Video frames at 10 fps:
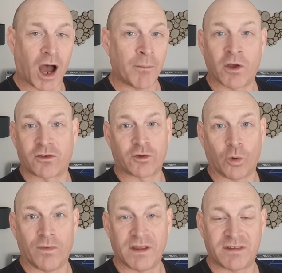
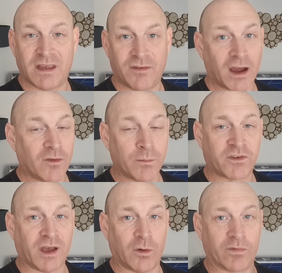sorting the TV out
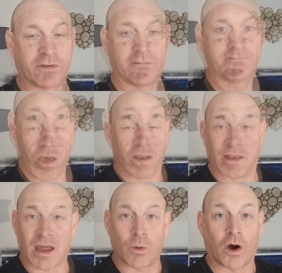themselves.
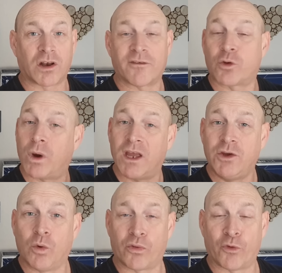Now, I'd love to hear
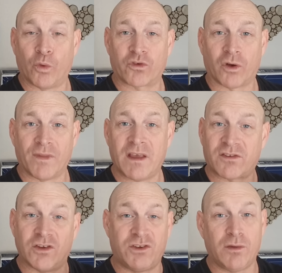your thoughts on this.
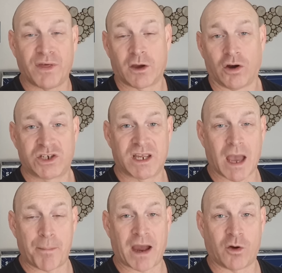Do you think I should get
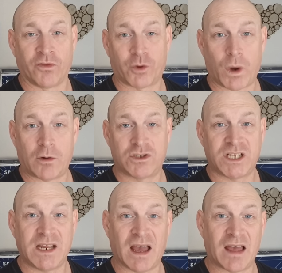back onto
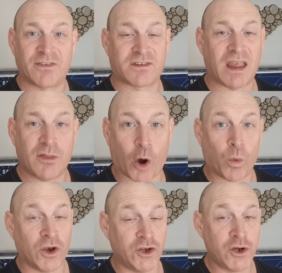LG and say that I
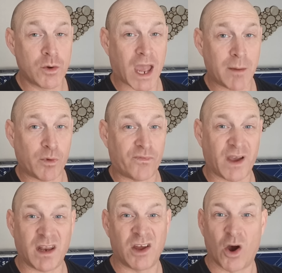want a new cable
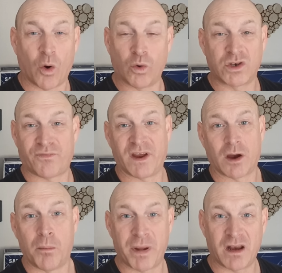fitting? Or do you think
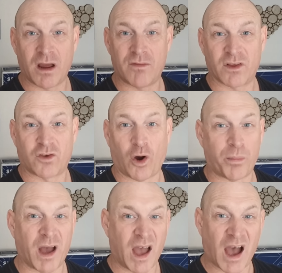I'm being over the
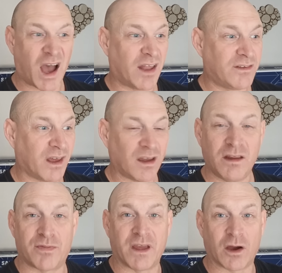top and you
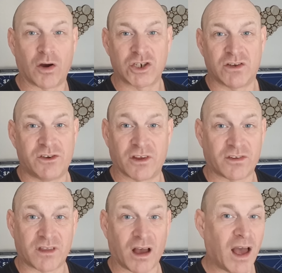think I should just
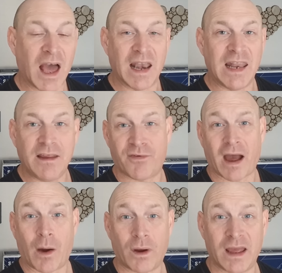leave it
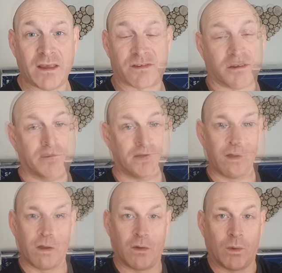how it is?
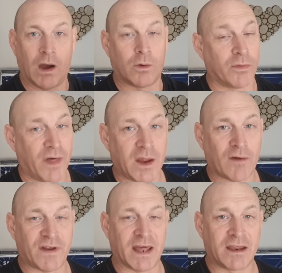Well, there you have
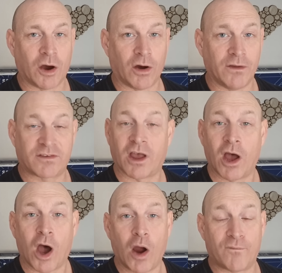it then, guys.
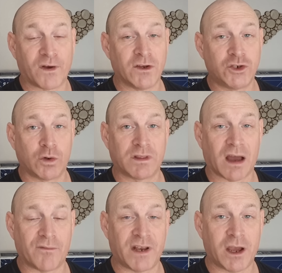Hopefully you enjoyed that
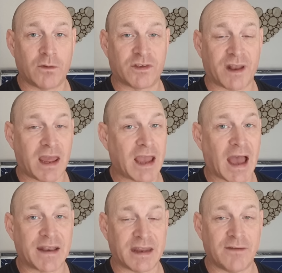video today,
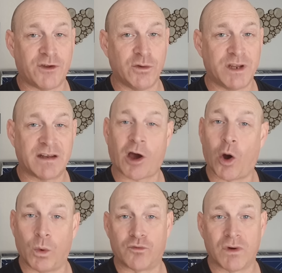and if you did, I
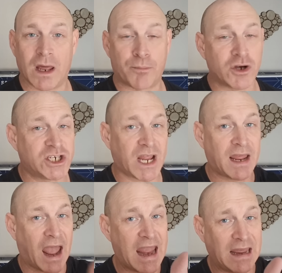would really appreciate
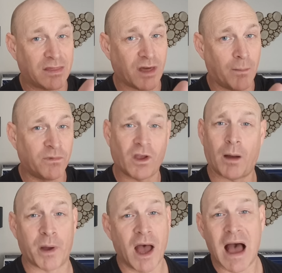a thumbs
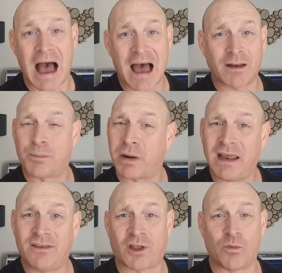up. And
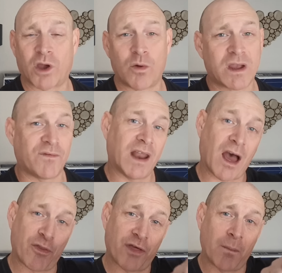please don't go giving it a
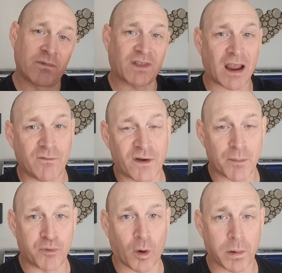thumbs down for the
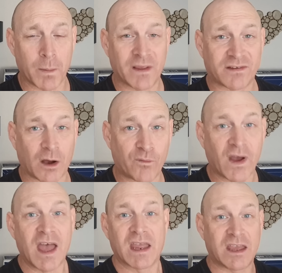problem itself.
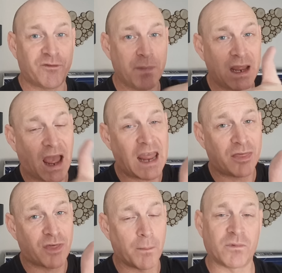Give me a
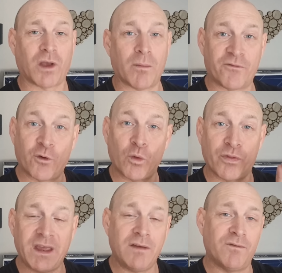thumbs up for
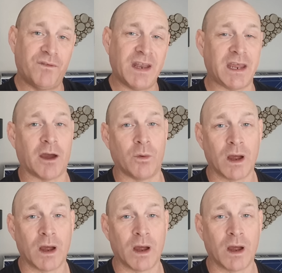the video.